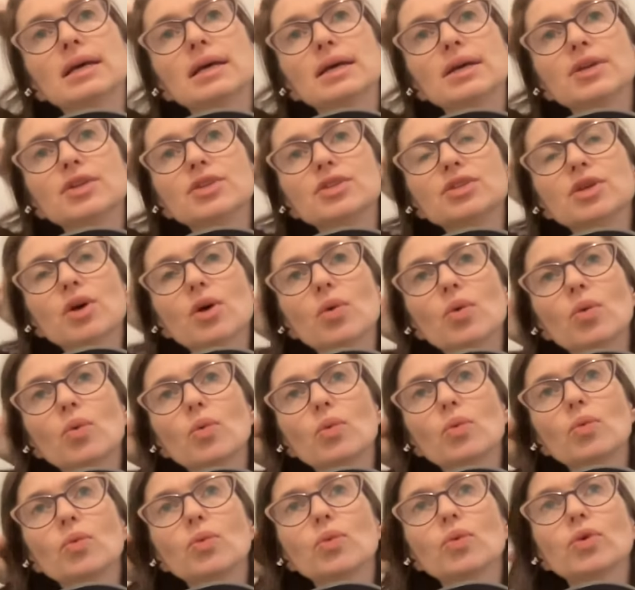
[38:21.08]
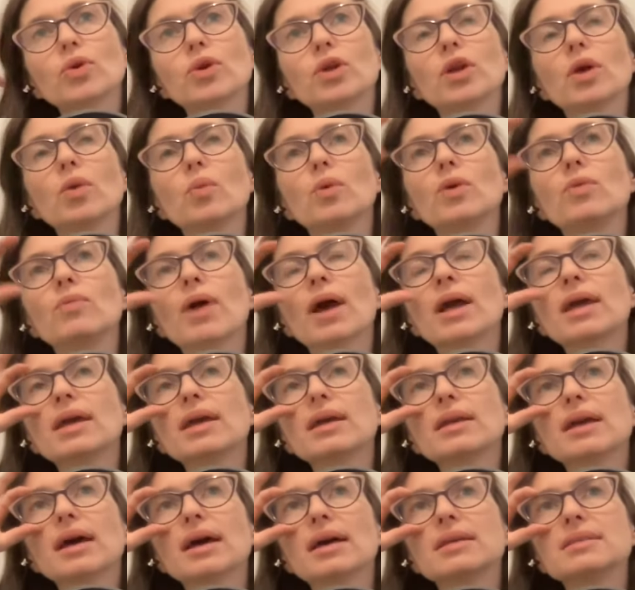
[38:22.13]
so, you know, we
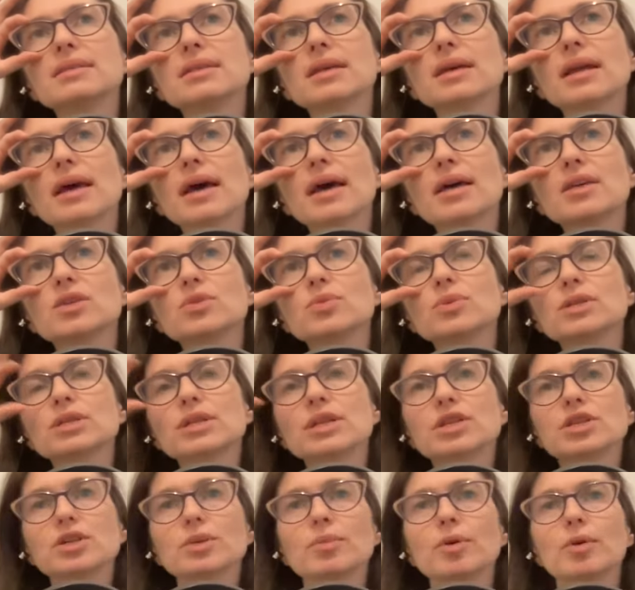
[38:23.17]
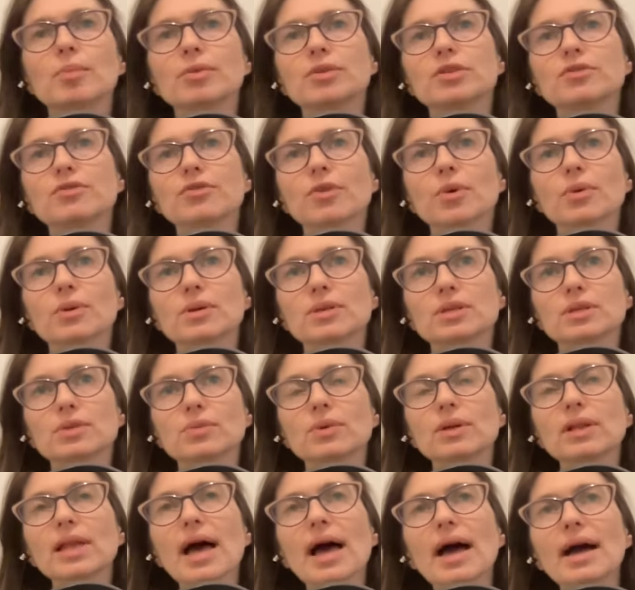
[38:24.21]
recognize that as we're teaching people to focus and
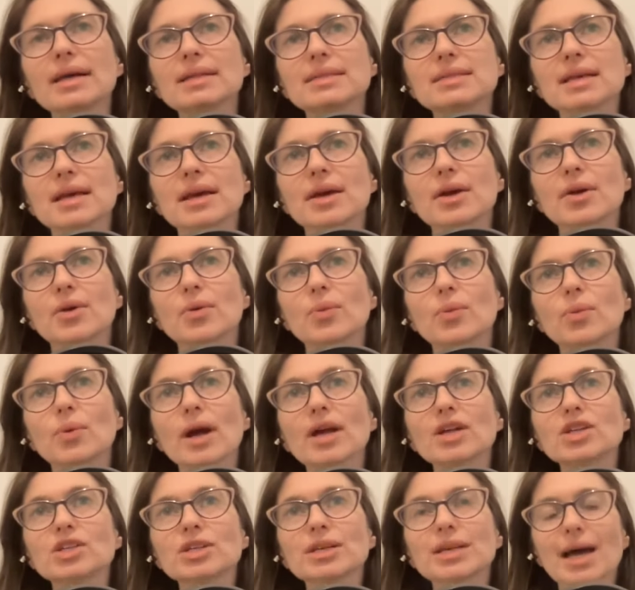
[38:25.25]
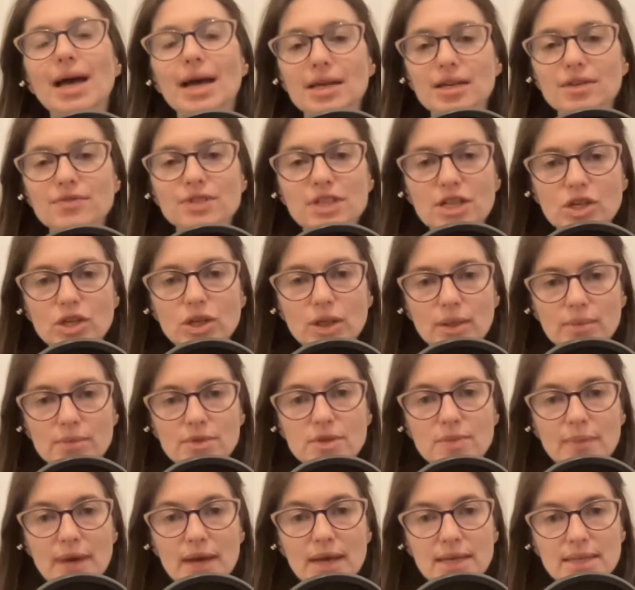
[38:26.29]
relax, we're actually kind of teaching them
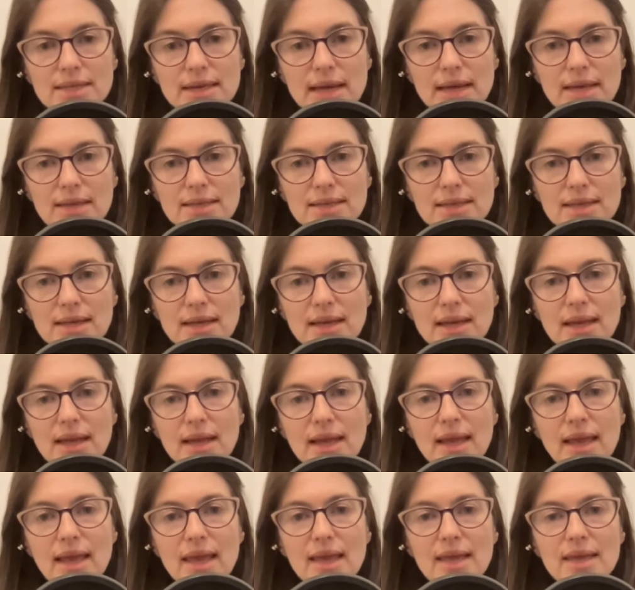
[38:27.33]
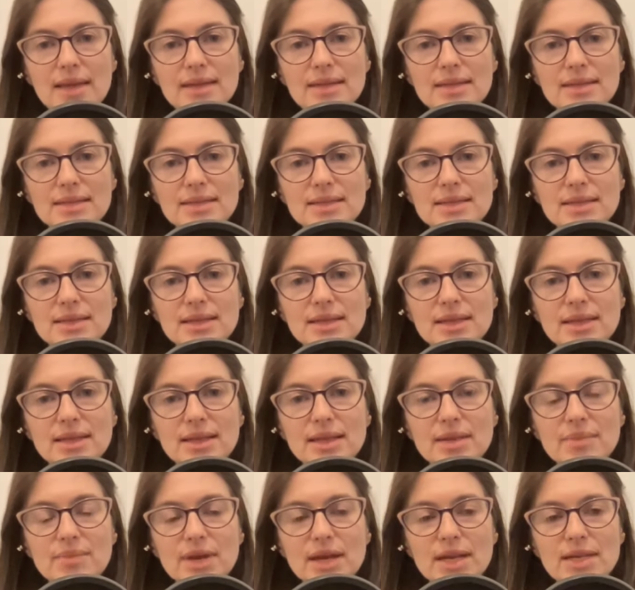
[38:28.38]
to meditate. And
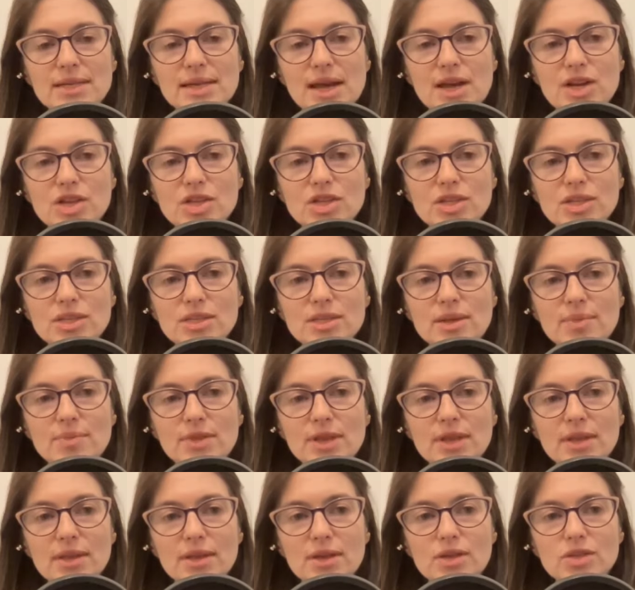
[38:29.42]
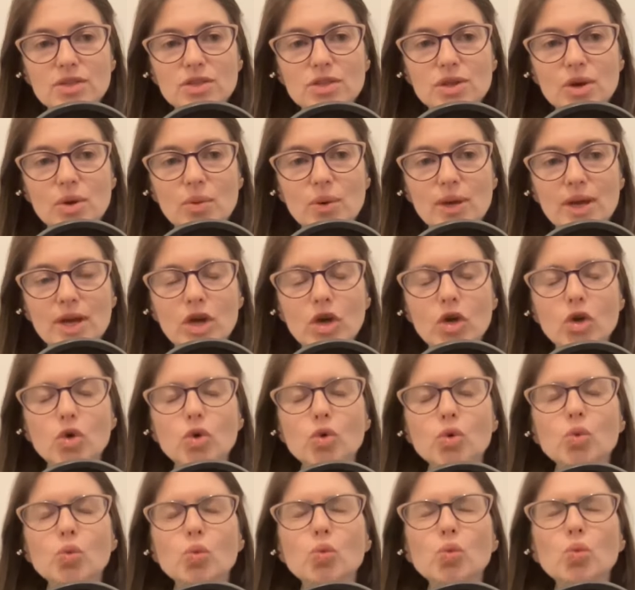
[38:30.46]
that meditation is something that is so
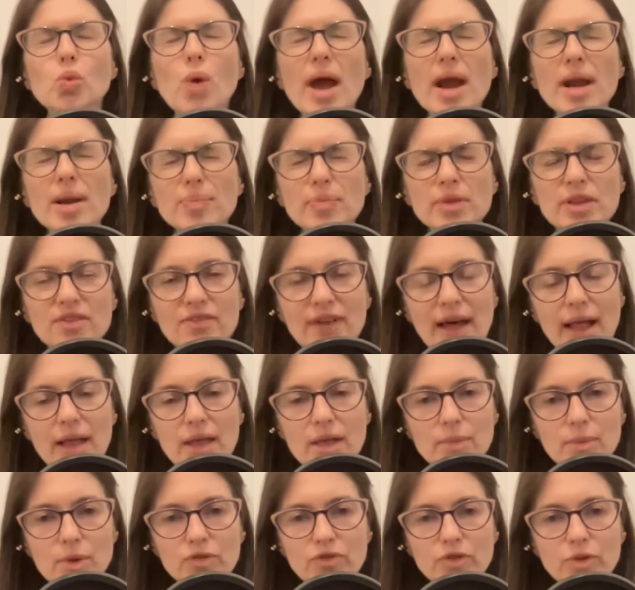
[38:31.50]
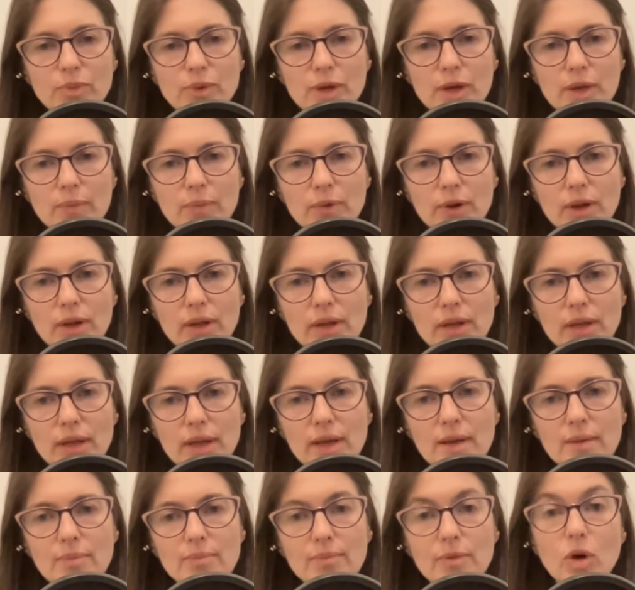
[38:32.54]
incredibly valuable for people,
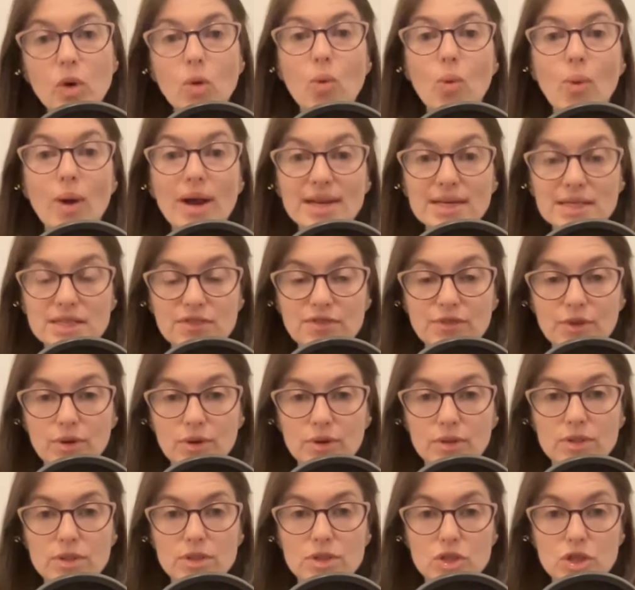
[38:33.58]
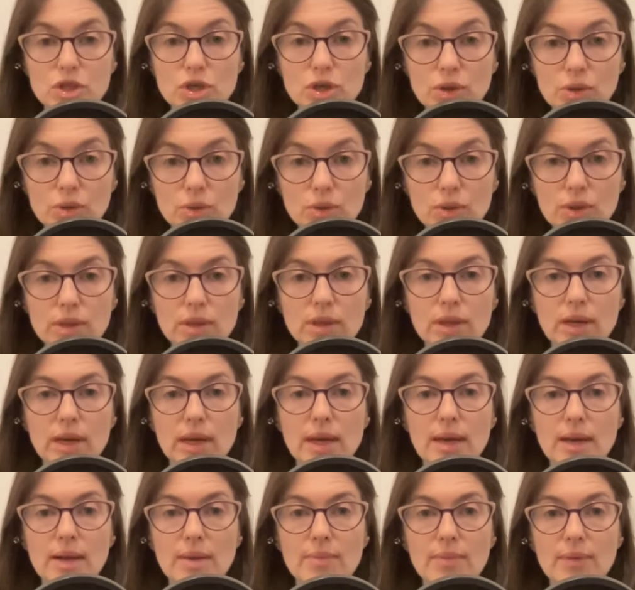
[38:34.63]
but quite difficult to do,
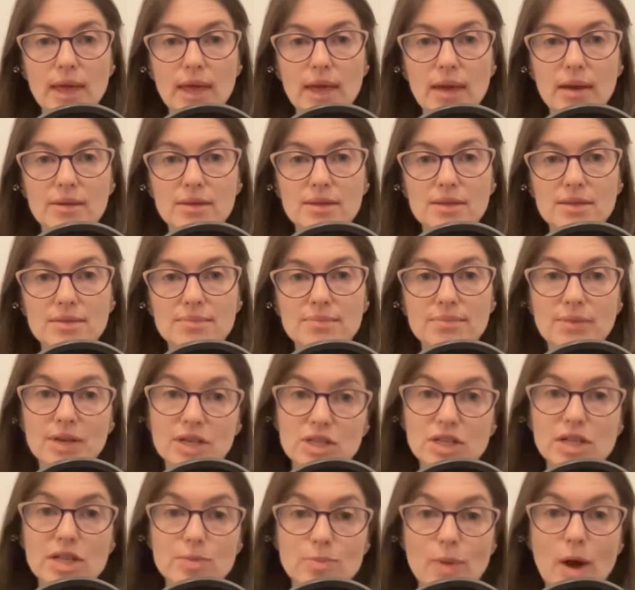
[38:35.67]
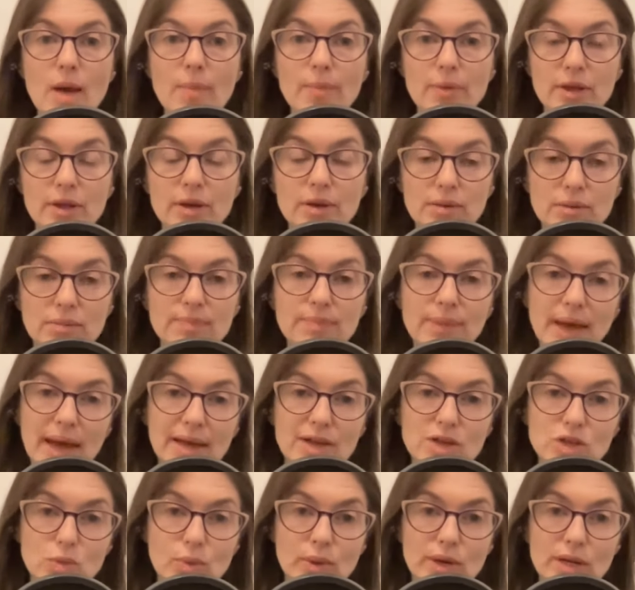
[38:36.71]
um, and much less popular back
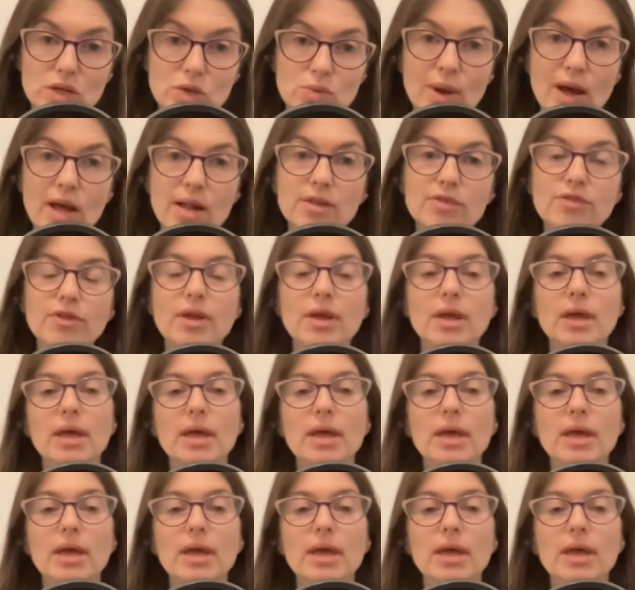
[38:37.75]
in 2012.